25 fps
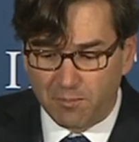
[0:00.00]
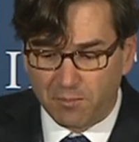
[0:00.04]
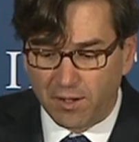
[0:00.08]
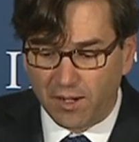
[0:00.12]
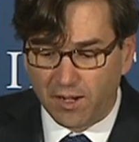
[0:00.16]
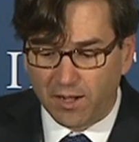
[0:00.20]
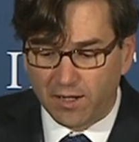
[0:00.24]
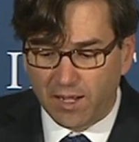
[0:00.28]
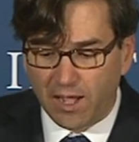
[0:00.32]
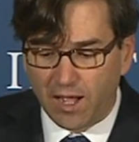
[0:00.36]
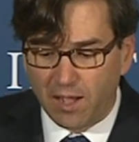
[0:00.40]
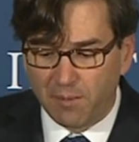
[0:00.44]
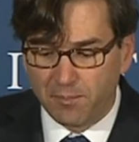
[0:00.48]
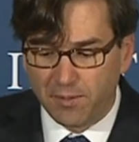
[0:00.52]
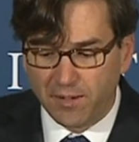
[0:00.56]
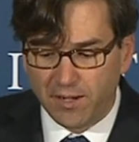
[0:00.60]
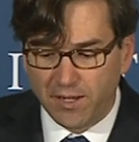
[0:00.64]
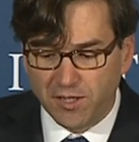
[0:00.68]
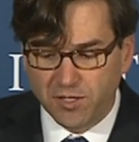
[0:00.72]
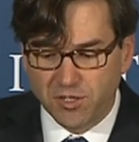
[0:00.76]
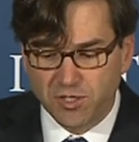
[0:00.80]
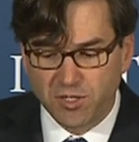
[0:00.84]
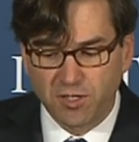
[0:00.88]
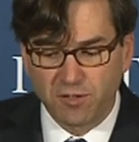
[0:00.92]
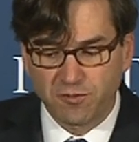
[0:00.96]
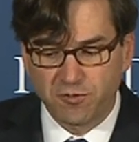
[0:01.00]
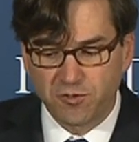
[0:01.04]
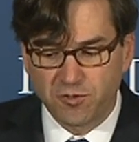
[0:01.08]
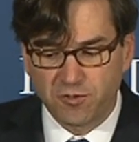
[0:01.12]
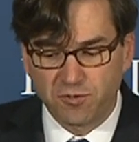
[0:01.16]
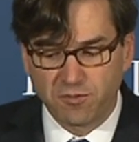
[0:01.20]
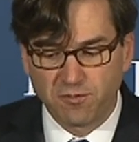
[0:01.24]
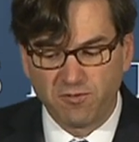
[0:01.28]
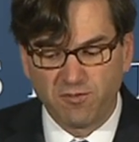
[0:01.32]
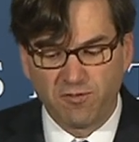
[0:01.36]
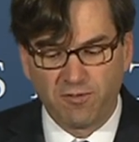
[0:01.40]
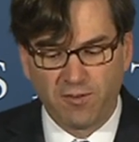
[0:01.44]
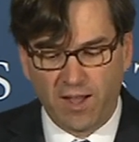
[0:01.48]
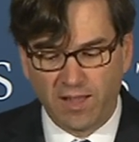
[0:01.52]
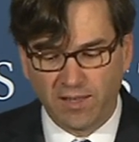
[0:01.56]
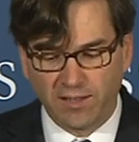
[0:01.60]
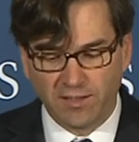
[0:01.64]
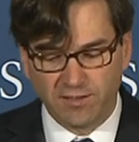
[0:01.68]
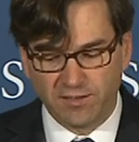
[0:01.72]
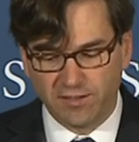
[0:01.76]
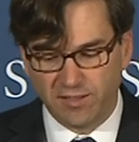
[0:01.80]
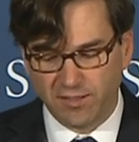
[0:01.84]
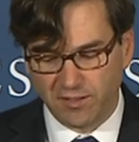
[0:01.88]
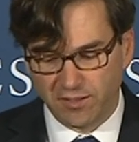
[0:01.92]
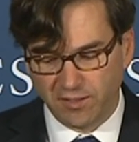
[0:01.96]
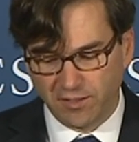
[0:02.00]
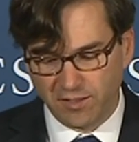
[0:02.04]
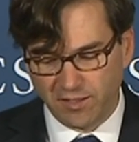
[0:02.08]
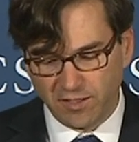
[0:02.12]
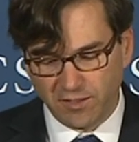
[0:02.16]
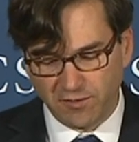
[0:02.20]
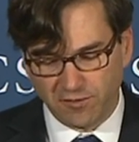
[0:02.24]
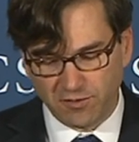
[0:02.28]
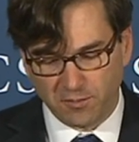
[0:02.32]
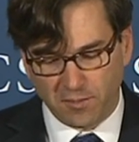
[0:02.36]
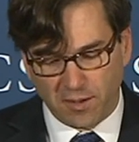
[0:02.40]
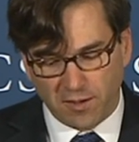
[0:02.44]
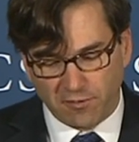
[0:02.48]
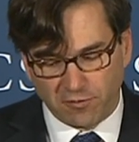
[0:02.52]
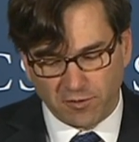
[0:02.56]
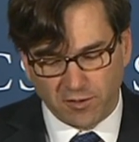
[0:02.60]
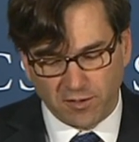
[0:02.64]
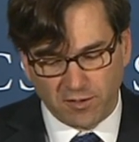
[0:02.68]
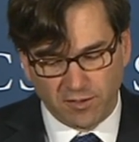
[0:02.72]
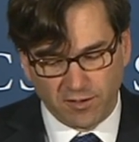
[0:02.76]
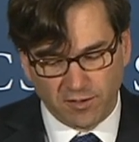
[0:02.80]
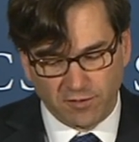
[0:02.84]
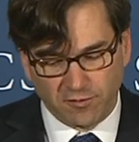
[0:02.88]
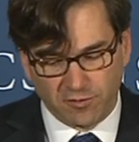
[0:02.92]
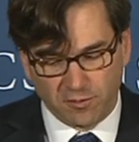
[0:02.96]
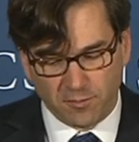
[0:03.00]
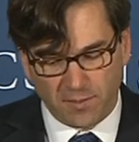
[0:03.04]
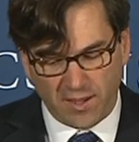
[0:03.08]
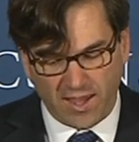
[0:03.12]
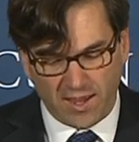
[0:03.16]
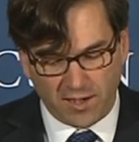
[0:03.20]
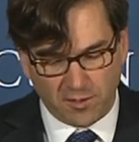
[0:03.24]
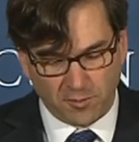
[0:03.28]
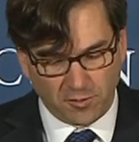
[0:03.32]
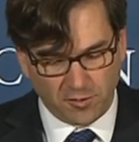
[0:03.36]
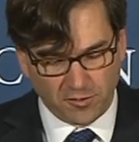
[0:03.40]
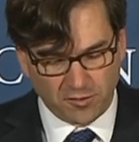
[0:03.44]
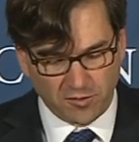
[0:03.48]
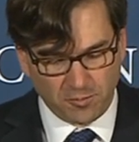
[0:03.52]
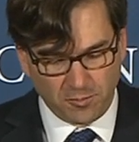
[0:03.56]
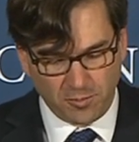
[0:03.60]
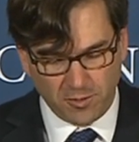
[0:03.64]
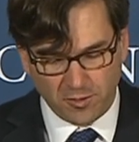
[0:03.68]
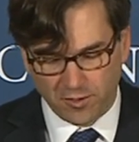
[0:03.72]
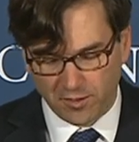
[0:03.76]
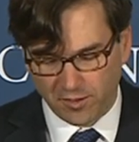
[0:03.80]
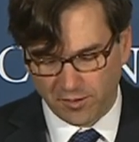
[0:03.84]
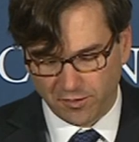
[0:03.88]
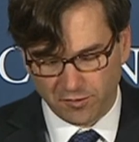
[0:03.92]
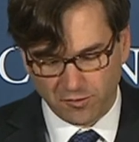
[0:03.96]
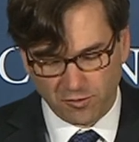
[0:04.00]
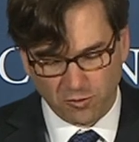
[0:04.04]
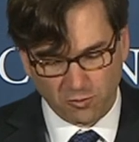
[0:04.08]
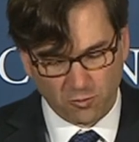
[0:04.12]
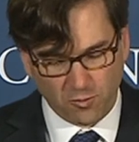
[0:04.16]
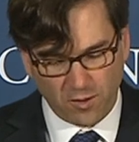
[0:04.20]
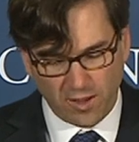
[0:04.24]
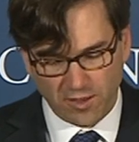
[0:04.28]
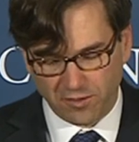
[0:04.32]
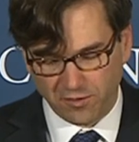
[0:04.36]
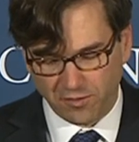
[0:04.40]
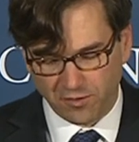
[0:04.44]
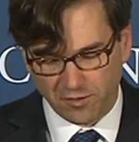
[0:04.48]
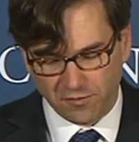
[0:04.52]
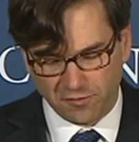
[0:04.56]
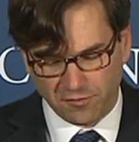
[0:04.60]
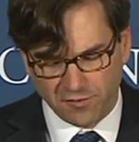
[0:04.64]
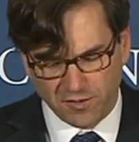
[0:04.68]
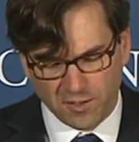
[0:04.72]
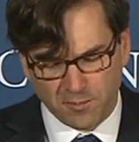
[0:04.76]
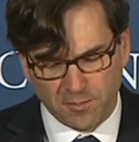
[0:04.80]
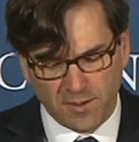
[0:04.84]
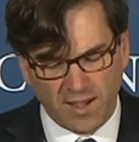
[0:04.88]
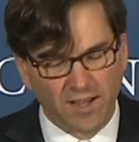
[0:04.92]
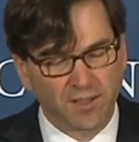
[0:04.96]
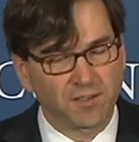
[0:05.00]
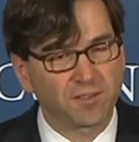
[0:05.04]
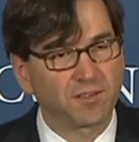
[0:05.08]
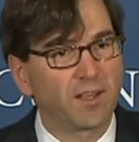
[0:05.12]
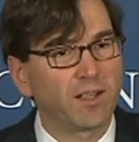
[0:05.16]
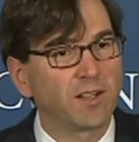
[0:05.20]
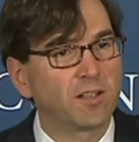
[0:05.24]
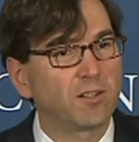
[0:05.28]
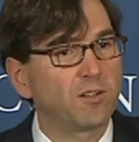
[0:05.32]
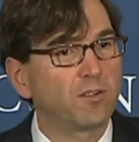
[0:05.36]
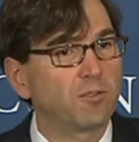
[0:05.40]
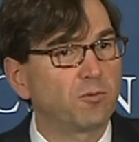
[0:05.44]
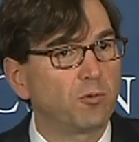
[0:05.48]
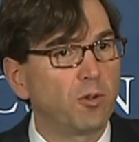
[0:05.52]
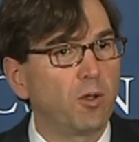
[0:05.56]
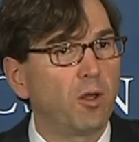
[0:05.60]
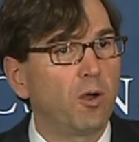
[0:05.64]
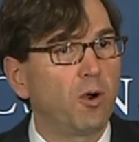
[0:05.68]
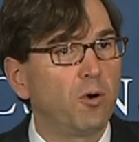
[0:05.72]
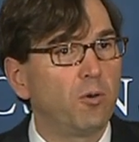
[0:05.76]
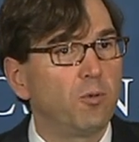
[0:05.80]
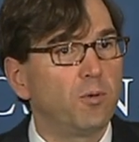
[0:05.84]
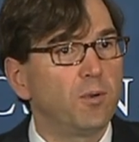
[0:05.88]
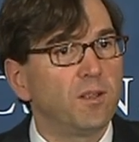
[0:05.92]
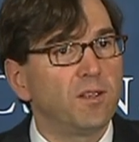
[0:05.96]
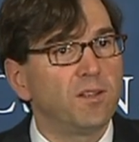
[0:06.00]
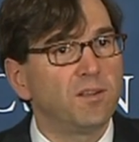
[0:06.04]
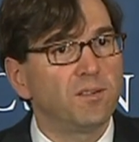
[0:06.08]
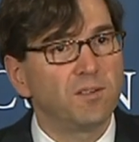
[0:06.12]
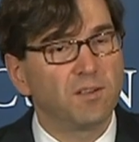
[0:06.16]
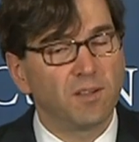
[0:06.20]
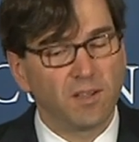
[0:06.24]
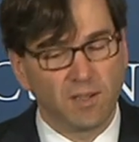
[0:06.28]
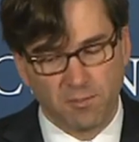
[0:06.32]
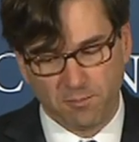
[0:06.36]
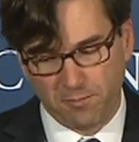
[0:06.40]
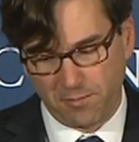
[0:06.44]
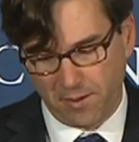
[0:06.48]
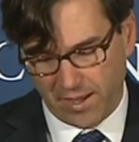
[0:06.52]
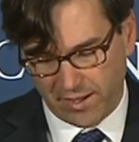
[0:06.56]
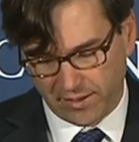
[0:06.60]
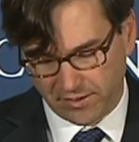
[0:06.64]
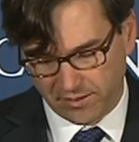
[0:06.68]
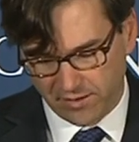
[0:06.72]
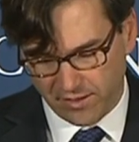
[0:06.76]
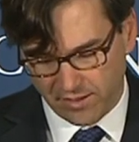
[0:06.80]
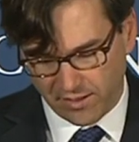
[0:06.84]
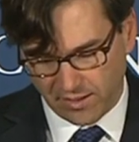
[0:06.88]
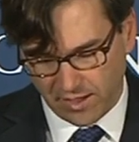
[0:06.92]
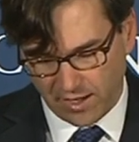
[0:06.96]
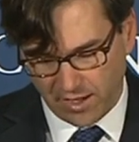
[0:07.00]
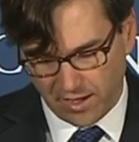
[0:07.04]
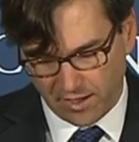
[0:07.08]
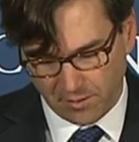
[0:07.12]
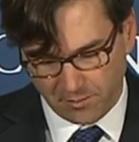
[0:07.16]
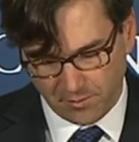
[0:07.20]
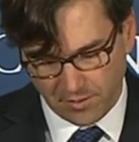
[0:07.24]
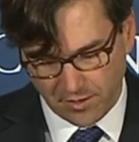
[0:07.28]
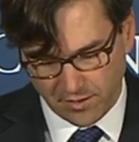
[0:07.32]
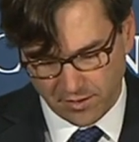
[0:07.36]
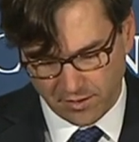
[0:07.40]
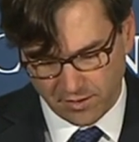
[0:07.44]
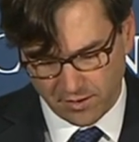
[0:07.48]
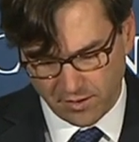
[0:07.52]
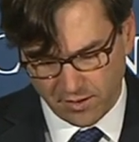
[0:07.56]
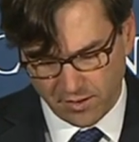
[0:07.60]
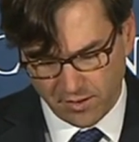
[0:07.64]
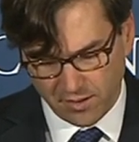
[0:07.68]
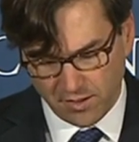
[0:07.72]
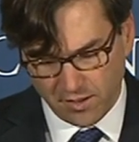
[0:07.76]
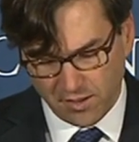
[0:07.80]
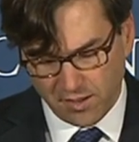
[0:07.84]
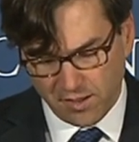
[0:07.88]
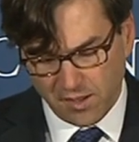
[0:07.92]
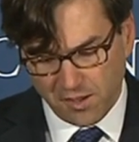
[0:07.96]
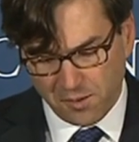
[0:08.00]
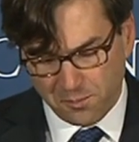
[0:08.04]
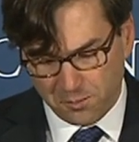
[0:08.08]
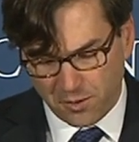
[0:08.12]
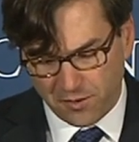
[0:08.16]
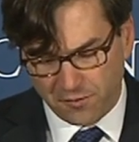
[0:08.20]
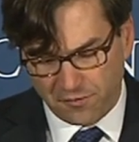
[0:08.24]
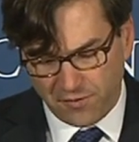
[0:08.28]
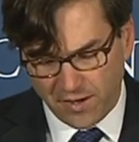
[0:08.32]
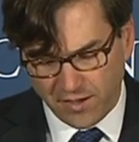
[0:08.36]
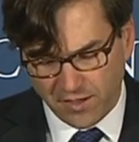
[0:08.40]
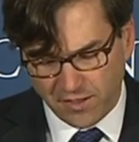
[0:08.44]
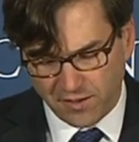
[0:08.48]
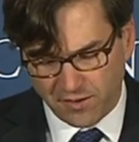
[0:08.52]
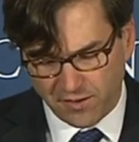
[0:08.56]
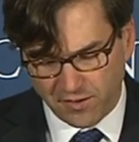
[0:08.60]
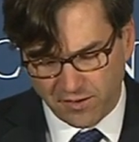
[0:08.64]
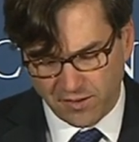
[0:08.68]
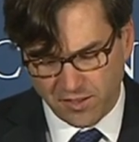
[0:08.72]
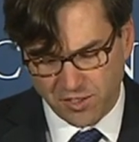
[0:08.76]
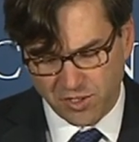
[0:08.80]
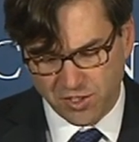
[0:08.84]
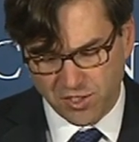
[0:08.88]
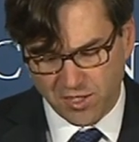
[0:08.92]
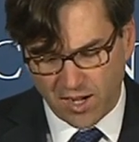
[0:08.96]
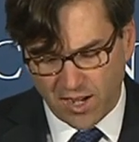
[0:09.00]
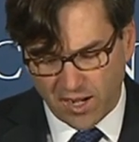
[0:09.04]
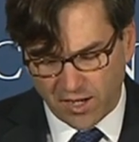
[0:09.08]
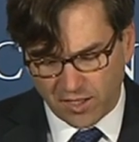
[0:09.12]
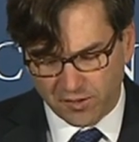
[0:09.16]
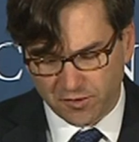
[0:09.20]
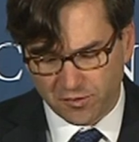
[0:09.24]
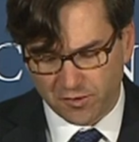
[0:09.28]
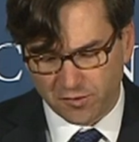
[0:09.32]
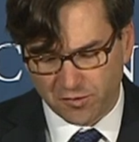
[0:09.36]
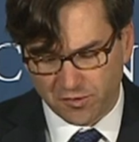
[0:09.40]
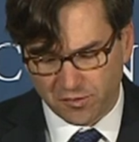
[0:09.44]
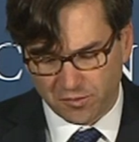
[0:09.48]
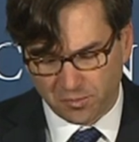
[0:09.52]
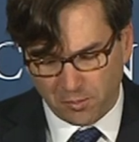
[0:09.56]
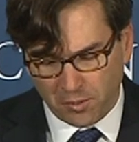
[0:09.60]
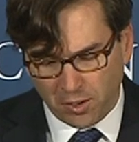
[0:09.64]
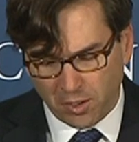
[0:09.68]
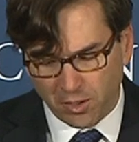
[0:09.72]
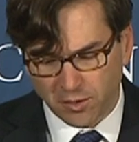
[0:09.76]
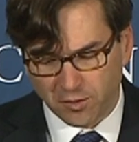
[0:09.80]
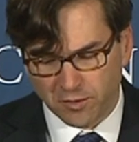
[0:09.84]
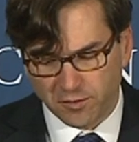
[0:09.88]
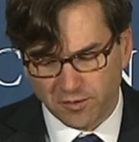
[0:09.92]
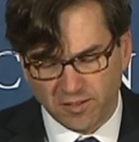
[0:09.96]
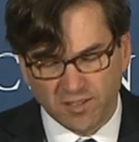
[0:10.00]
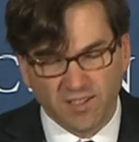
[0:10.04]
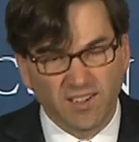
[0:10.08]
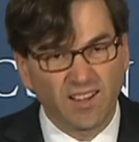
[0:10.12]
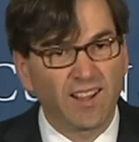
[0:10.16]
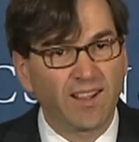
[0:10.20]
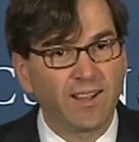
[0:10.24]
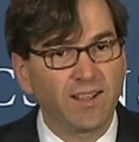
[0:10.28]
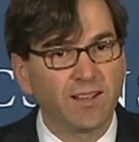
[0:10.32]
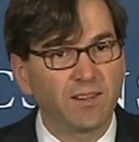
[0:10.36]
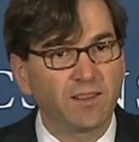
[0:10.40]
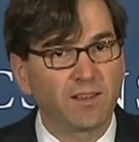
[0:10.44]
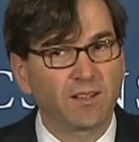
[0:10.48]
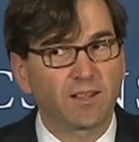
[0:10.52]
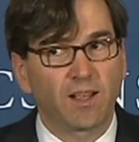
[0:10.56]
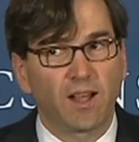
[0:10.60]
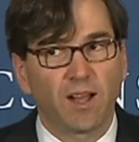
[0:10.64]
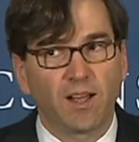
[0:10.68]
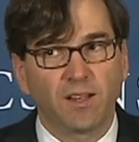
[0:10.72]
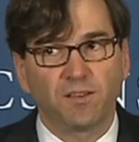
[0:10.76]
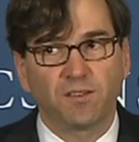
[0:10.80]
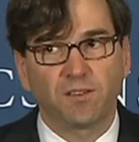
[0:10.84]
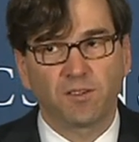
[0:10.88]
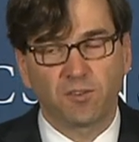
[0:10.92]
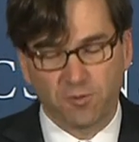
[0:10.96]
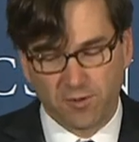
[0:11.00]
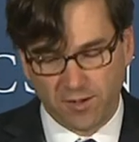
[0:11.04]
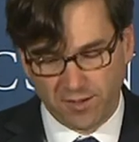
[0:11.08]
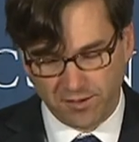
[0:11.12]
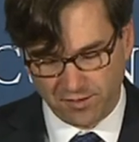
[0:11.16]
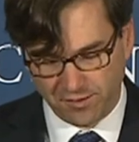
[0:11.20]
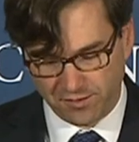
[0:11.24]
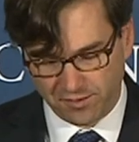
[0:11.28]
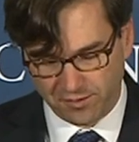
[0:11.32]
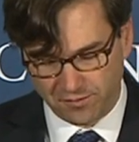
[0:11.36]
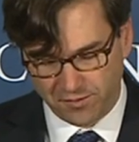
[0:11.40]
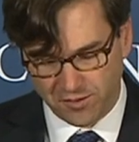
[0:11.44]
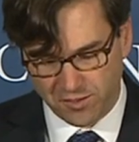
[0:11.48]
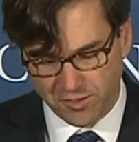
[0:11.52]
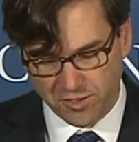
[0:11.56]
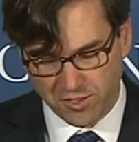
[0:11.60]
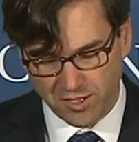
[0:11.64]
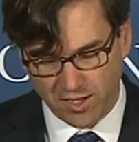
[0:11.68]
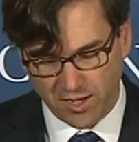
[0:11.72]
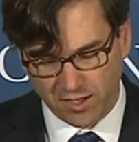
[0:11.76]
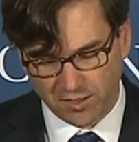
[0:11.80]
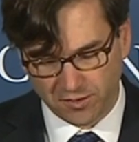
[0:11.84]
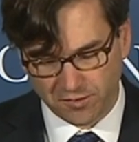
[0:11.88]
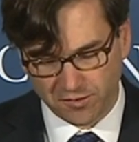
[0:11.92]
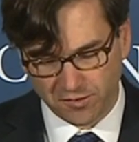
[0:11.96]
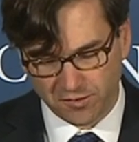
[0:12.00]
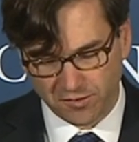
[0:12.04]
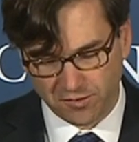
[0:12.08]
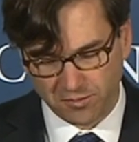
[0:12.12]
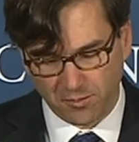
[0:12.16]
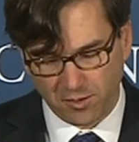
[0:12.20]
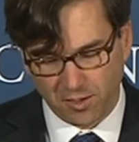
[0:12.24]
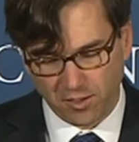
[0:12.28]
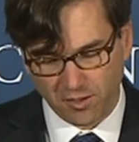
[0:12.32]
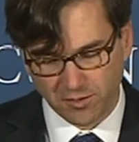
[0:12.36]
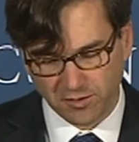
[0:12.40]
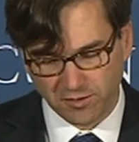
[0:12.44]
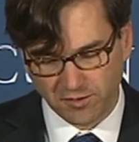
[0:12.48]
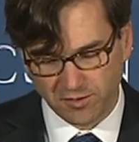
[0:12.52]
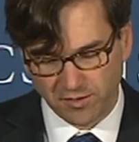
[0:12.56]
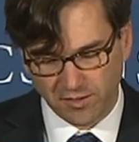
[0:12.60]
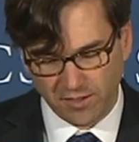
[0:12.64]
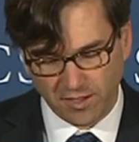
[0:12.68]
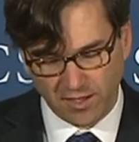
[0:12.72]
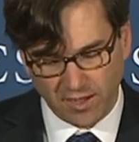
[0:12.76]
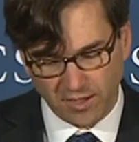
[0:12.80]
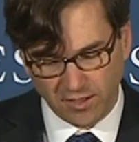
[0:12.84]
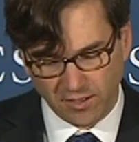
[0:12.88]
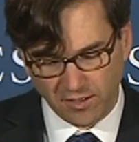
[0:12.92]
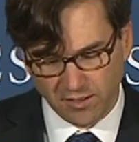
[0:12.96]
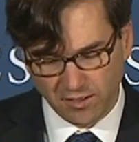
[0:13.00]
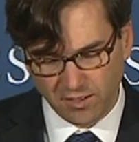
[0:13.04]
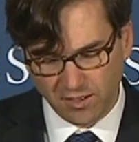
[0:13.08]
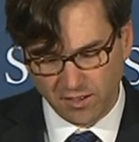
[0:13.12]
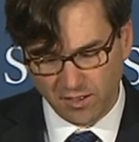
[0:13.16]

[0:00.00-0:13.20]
A combination of volatility from everything from animal spirits to weather to feedback cycles will always impact the economy. But if anything, these shocks are smaller today. The consequences of these shocks are smaller today.